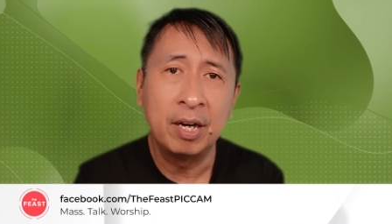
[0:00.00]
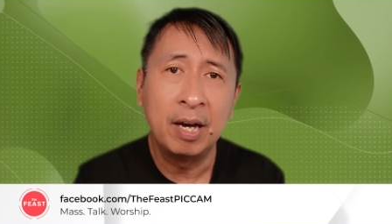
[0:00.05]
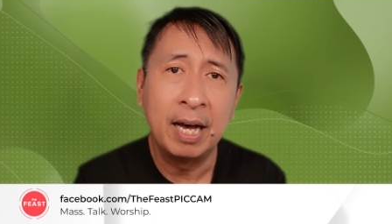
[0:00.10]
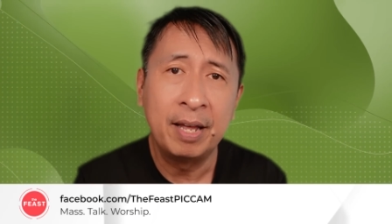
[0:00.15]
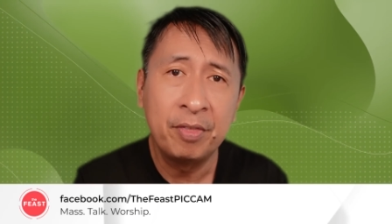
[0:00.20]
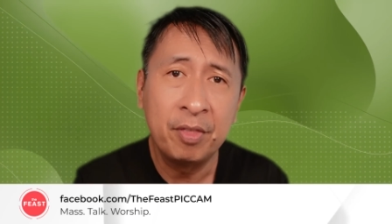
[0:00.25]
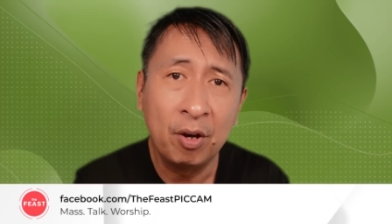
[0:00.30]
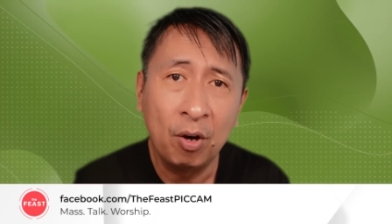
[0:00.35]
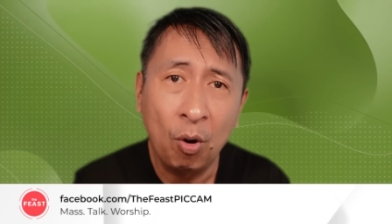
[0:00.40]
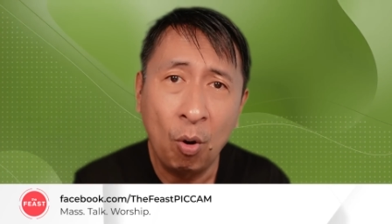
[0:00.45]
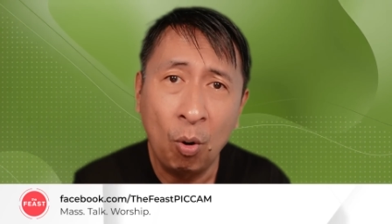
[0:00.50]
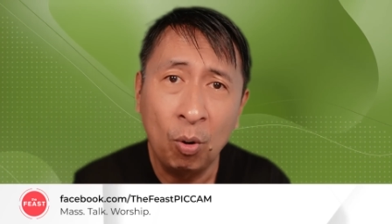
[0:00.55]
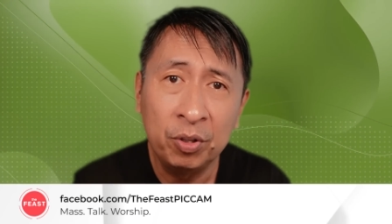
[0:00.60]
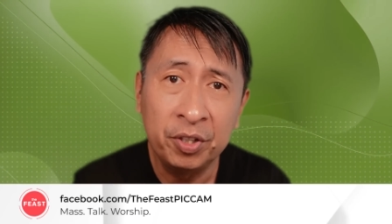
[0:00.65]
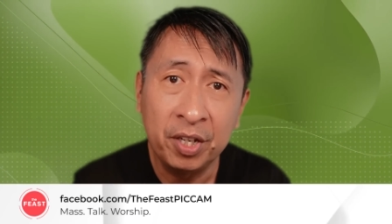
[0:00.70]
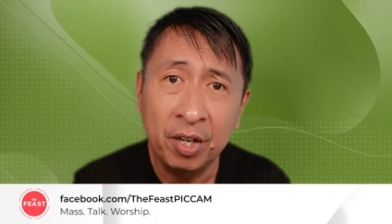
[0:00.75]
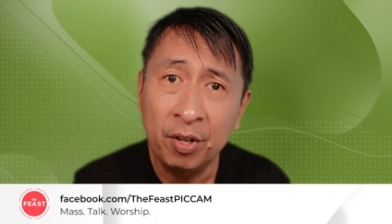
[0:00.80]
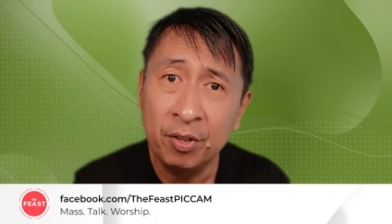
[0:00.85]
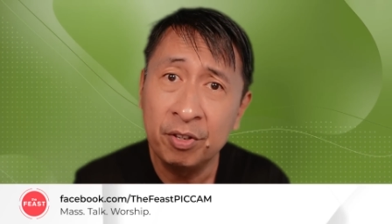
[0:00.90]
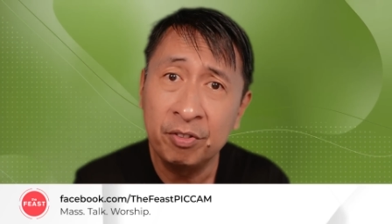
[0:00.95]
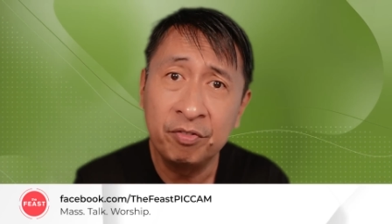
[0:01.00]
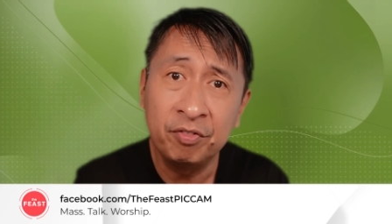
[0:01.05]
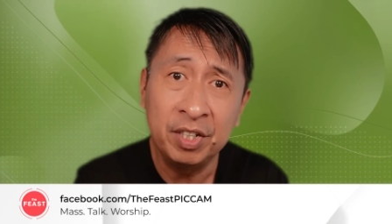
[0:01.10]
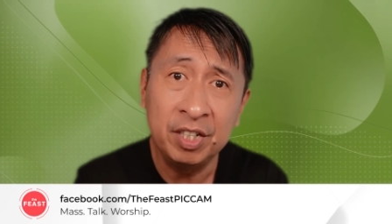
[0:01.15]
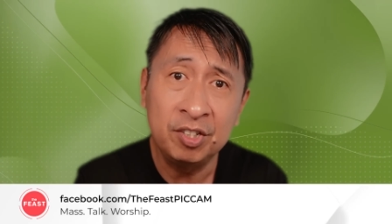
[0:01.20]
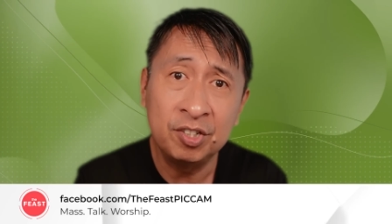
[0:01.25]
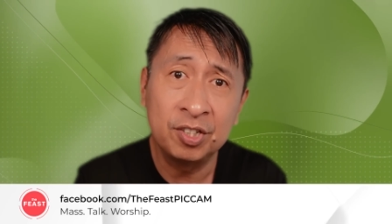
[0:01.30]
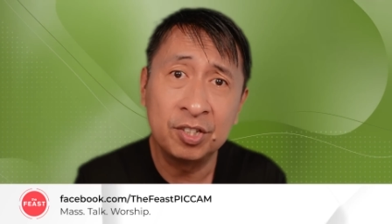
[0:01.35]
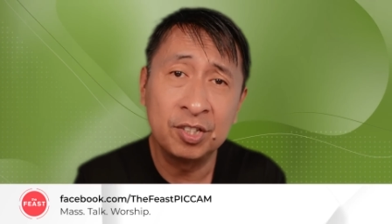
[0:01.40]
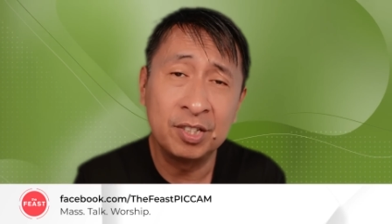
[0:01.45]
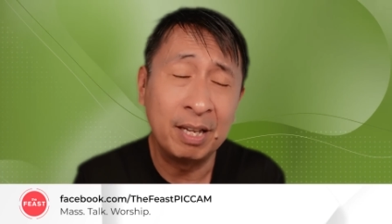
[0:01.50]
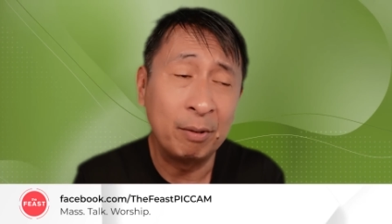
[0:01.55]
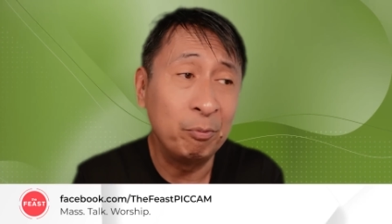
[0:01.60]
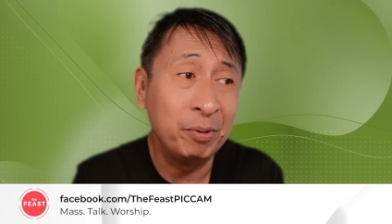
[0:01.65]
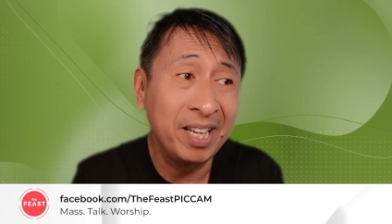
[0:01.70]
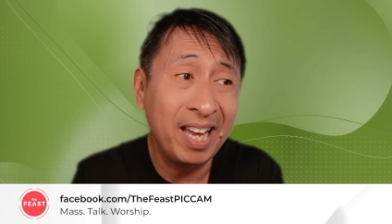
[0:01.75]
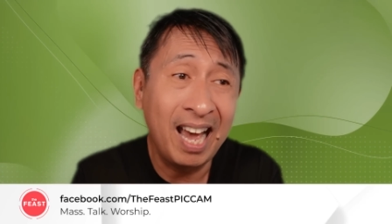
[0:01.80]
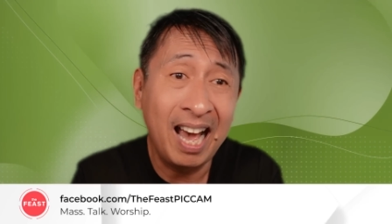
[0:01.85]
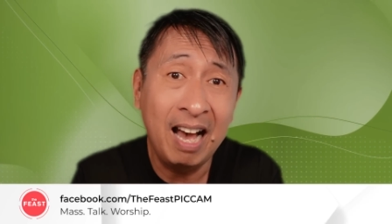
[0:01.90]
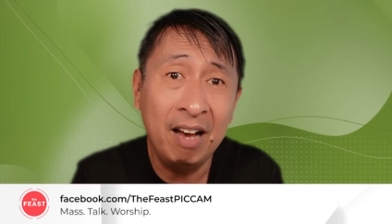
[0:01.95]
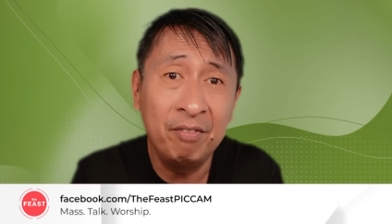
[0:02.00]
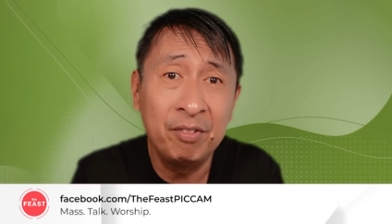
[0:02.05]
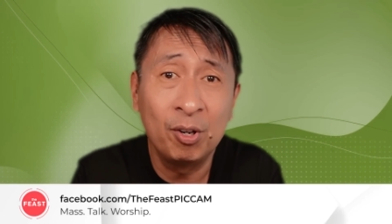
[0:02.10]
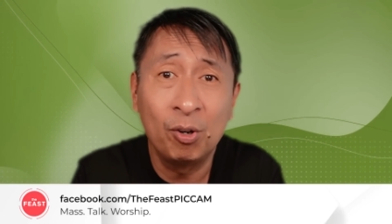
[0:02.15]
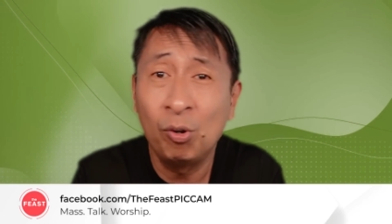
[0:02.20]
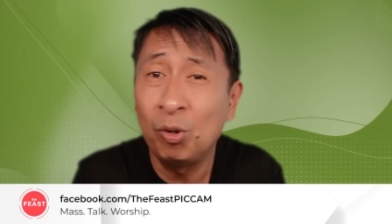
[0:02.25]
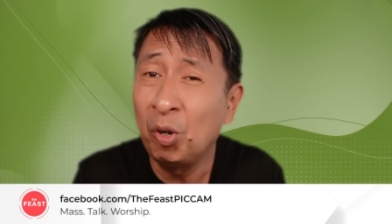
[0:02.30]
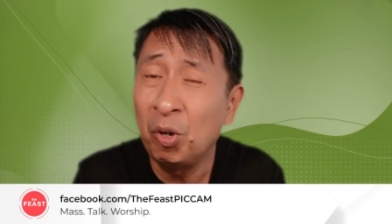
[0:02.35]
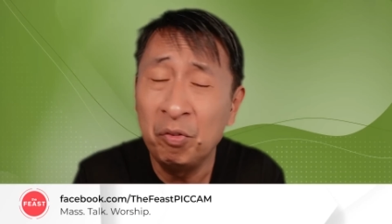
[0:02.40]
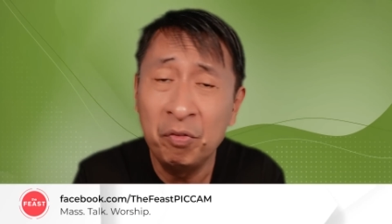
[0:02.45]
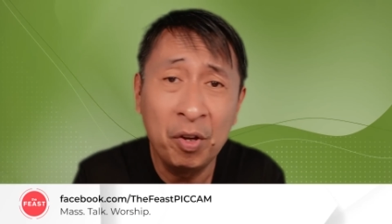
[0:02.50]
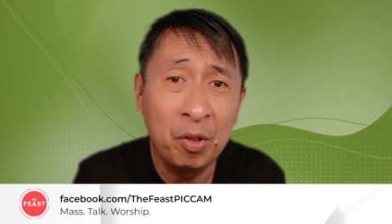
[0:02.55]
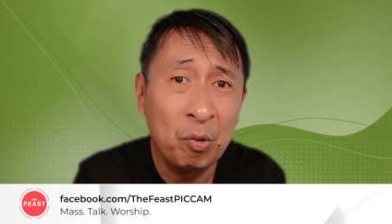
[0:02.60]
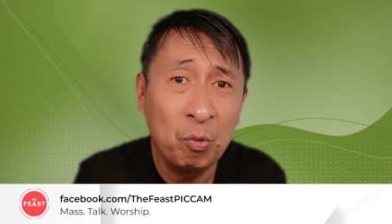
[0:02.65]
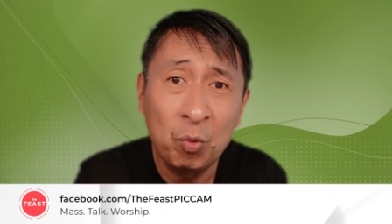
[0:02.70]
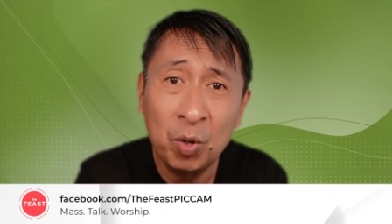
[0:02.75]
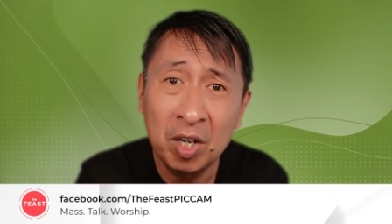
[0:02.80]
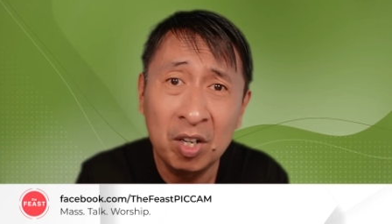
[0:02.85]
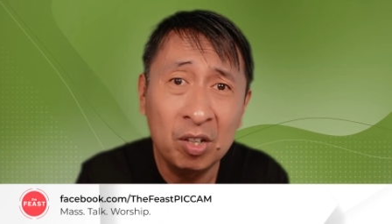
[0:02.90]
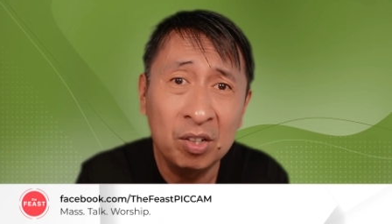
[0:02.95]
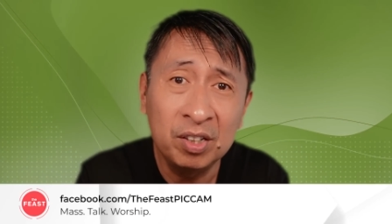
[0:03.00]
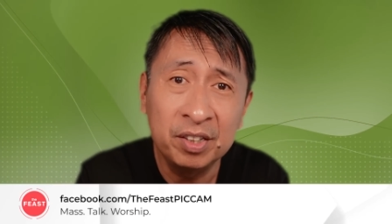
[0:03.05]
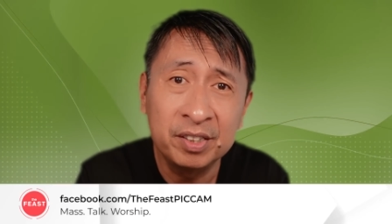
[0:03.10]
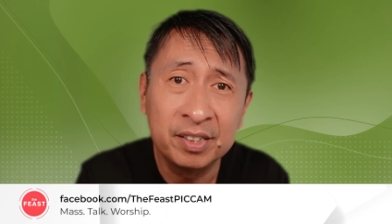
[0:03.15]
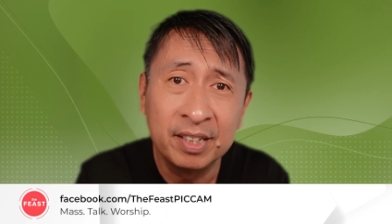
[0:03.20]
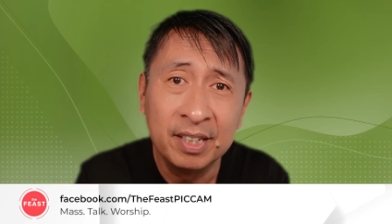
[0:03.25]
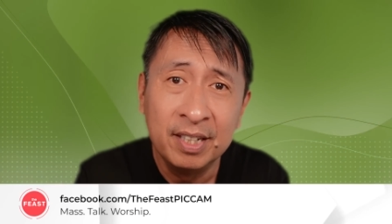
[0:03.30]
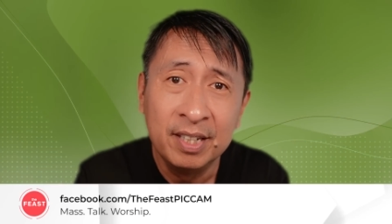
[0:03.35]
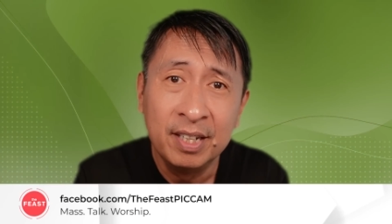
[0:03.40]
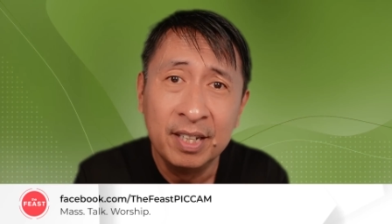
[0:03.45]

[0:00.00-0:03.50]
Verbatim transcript: at the, all the other feasts that we have. They're all over the world.